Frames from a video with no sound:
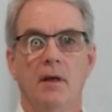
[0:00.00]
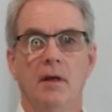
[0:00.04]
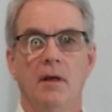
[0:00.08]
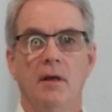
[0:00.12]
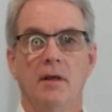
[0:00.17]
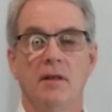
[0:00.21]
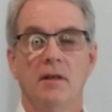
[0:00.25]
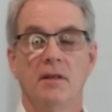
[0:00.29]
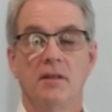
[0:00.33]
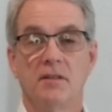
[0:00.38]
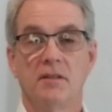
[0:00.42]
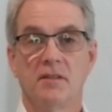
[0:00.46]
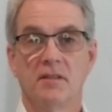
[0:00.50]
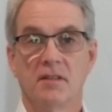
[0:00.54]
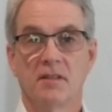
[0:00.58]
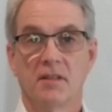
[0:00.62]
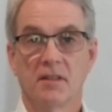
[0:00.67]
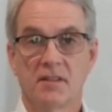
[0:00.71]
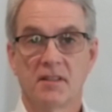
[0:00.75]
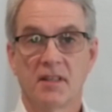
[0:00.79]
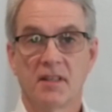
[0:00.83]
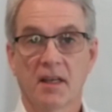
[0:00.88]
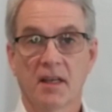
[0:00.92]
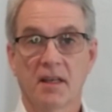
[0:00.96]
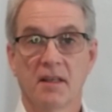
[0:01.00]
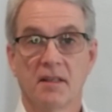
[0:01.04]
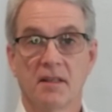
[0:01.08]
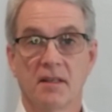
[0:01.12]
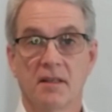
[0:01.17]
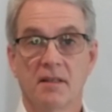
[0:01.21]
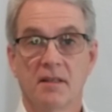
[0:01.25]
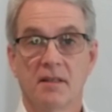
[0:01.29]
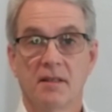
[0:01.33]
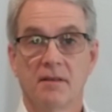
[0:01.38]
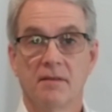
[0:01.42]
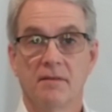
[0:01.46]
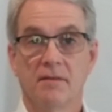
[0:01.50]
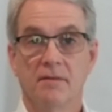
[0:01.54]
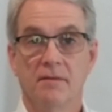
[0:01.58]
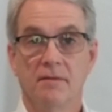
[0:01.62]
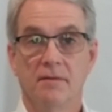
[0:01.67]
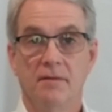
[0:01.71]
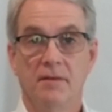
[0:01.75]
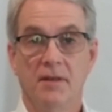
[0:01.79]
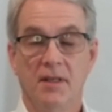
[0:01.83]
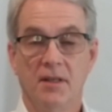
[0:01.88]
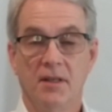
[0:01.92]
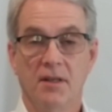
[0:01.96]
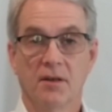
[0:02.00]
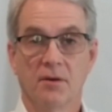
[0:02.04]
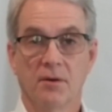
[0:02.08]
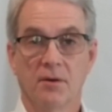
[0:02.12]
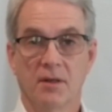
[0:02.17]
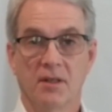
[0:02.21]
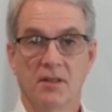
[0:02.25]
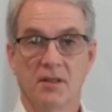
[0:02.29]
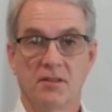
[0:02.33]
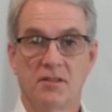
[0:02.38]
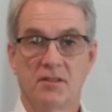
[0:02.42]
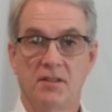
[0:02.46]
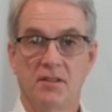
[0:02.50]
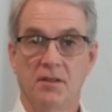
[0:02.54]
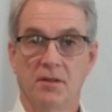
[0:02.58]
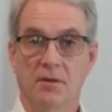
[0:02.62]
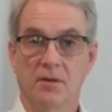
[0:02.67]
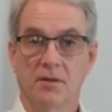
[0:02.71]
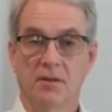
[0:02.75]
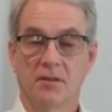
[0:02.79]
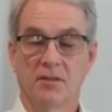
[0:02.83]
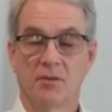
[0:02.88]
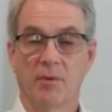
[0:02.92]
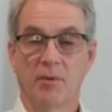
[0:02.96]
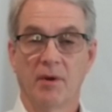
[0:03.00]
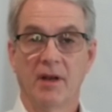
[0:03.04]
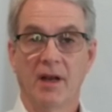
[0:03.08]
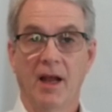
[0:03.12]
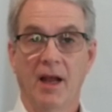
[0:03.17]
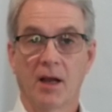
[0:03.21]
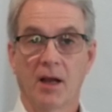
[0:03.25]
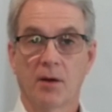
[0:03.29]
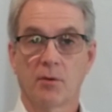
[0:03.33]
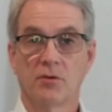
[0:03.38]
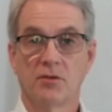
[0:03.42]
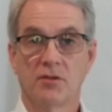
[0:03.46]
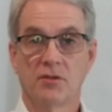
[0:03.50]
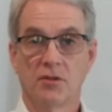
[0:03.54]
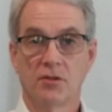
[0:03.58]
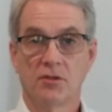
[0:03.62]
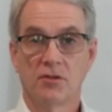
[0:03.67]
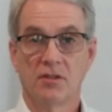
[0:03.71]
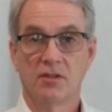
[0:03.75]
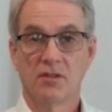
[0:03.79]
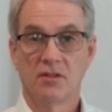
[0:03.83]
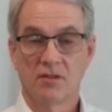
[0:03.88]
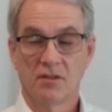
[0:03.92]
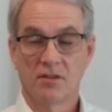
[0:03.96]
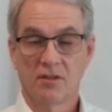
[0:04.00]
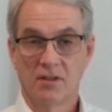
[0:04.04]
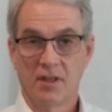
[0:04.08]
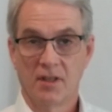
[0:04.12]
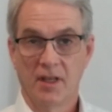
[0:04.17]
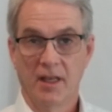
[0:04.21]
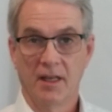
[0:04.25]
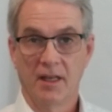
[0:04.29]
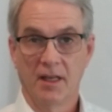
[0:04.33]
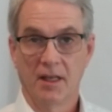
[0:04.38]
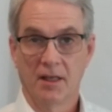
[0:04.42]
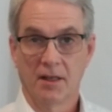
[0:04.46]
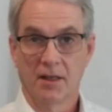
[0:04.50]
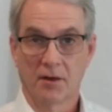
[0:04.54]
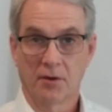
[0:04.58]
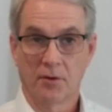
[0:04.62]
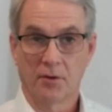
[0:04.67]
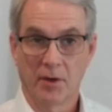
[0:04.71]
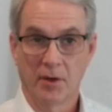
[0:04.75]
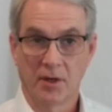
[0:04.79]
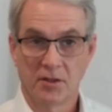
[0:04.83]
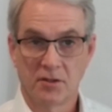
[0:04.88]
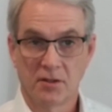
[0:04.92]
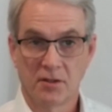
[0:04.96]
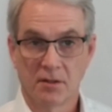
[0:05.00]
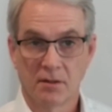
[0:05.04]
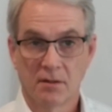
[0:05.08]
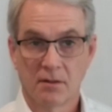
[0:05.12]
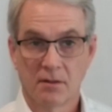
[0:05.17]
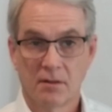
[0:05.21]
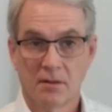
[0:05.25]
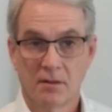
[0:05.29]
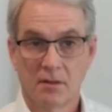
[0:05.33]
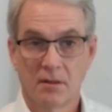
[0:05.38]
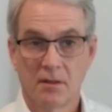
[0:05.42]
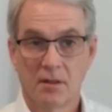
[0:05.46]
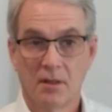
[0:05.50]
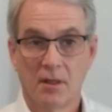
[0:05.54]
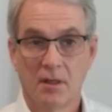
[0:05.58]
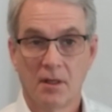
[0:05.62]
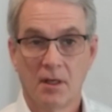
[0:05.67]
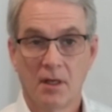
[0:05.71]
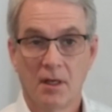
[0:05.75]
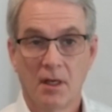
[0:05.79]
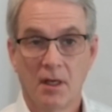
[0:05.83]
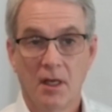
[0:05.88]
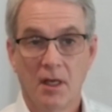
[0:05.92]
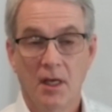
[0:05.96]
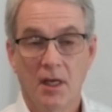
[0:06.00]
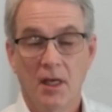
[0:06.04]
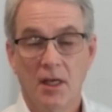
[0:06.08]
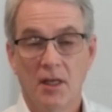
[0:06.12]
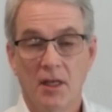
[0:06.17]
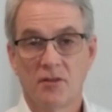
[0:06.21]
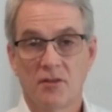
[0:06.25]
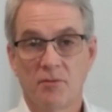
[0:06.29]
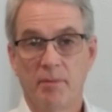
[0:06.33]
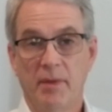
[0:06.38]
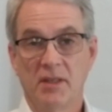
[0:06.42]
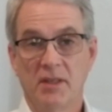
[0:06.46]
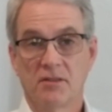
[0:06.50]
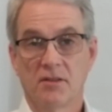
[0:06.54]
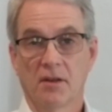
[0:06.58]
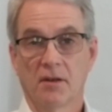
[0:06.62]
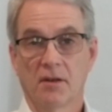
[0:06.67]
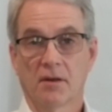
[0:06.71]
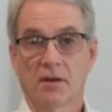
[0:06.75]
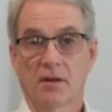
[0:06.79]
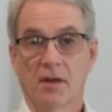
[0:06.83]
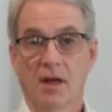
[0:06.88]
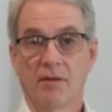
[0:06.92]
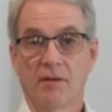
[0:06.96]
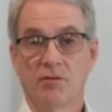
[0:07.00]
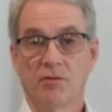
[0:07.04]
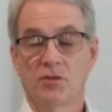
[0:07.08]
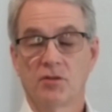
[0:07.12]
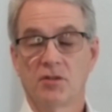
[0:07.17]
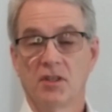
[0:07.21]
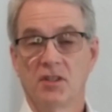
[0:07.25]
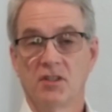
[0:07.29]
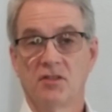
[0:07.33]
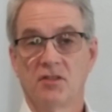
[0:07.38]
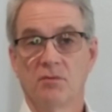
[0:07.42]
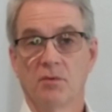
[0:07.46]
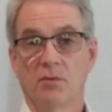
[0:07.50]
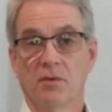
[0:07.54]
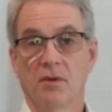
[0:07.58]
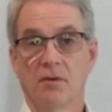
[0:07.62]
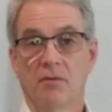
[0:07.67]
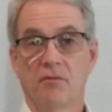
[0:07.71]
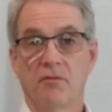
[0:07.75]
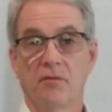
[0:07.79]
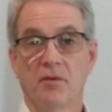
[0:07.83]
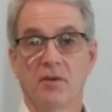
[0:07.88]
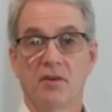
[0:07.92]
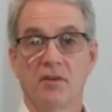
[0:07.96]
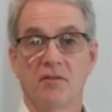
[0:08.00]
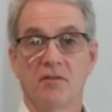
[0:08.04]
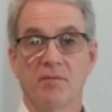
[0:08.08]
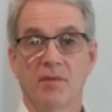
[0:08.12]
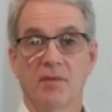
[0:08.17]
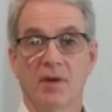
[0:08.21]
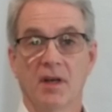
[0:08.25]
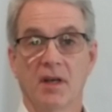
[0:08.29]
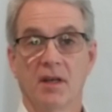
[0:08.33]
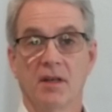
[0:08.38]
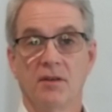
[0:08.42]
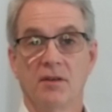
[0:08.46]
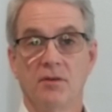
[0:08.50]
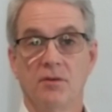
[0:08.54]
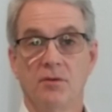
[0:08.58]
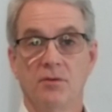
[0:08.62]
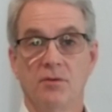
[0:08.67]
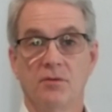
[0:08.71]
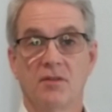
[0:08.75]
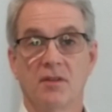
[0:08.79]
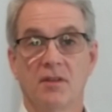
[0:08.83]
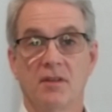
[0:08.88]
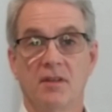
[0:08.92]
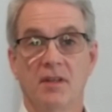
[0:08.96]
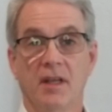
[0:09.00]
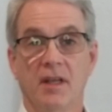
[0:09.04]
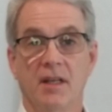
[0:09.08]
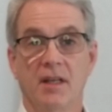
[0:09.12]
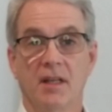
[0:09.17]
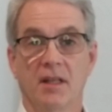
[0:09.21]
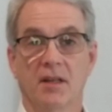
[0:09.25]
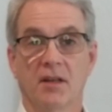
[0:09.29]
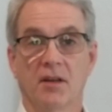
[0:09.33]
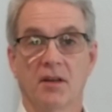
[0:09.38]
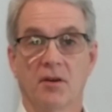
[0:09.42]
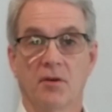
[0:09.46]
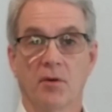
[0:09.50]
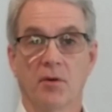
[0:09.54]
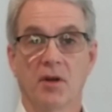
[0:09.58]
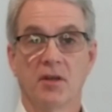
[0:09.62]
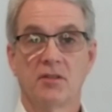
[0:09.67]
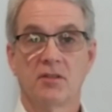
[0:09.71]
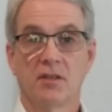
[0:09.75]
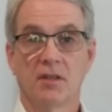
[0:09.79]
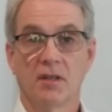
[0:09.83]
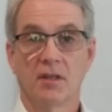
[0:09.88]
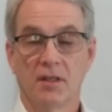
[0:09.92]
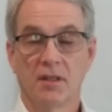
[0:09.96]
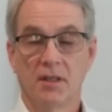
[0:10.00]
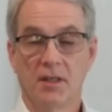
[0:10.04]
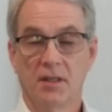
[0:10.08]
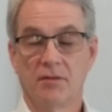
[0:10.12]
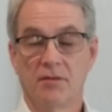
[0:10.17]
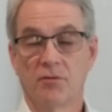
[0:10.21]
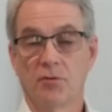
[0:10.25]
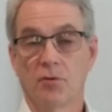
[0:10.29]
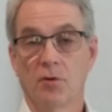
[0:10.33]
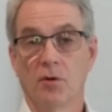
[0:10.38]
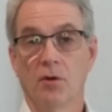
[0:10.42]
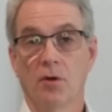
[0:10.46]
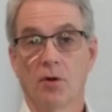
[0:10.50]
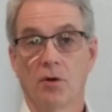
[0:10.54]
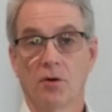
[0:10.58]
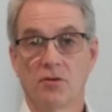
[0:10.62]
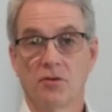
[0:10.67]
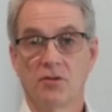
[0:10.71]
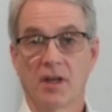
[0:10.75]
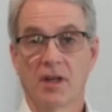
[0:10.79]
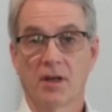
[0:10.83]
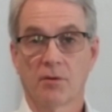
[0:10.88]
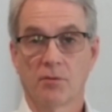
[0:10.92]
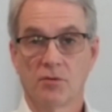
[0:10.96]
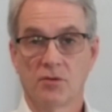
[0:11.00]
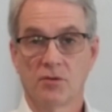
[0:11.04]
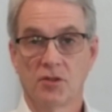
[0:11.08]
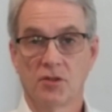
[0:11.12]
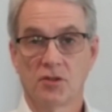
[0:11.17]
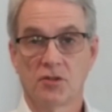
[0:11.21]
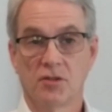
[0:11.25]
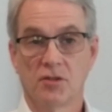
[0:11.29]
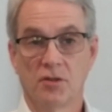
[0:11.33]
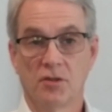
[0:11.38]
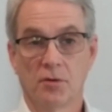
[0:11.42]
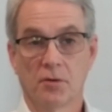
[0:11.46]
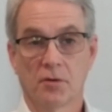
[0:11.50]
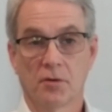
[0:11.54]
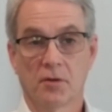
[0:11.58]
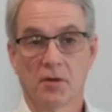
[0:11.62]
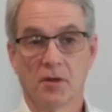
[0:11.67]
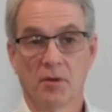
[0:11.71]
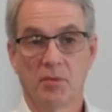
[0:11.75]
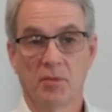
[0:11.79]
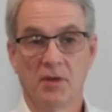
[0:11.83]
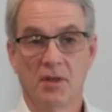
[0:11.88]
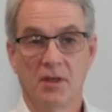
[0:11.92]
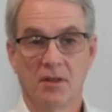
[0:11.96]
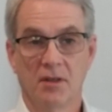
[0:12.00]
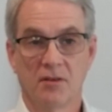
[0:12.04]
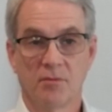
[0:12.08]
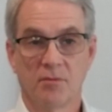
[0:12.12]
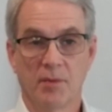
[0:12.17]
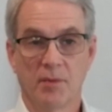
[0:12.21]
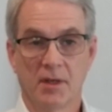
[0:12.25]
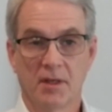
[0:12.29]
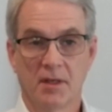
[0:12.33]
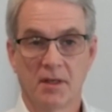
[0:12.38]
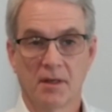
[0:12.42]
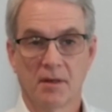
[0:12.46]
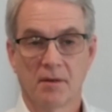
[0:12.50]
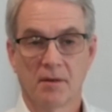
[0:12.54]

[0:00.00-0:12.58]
This is the second video in a series about acquisitions and data integration. It's based on a conversation with a friend of mine who's the data integration lead for a large acquisition her company is making.